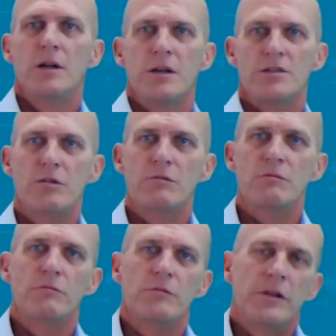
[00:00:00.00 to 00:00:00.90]
So
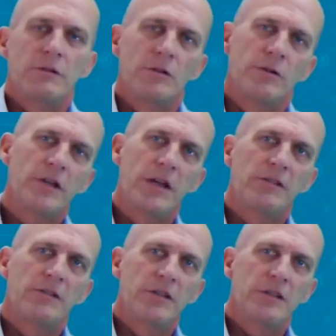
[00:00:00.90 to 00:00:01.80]
looking
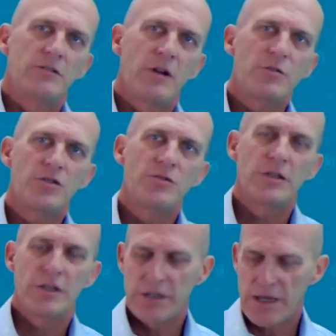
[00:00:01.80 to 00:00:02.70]
at the
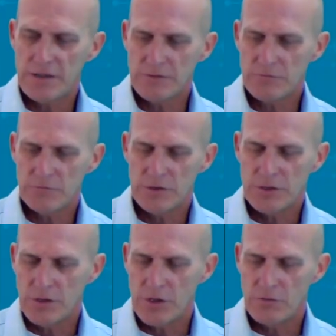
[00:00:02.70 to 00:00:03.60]
troubleshooting again,
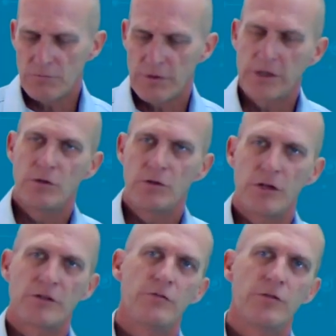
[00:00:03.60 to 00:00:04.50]
you know, when you look
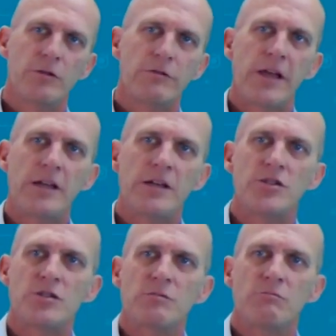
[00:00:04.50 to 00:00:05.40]
at the full
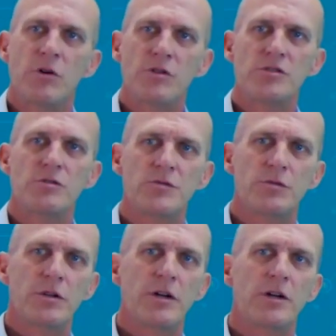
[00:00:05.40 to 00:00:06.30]
range, most
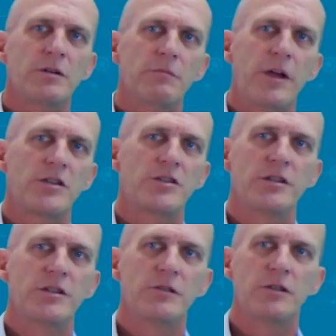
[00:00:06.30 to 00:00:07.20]
useful are
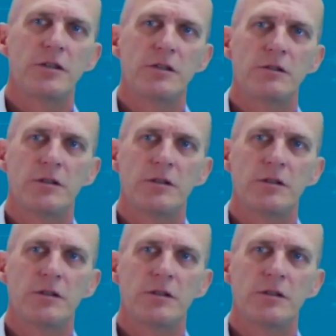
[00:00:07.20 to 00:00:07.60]
actually the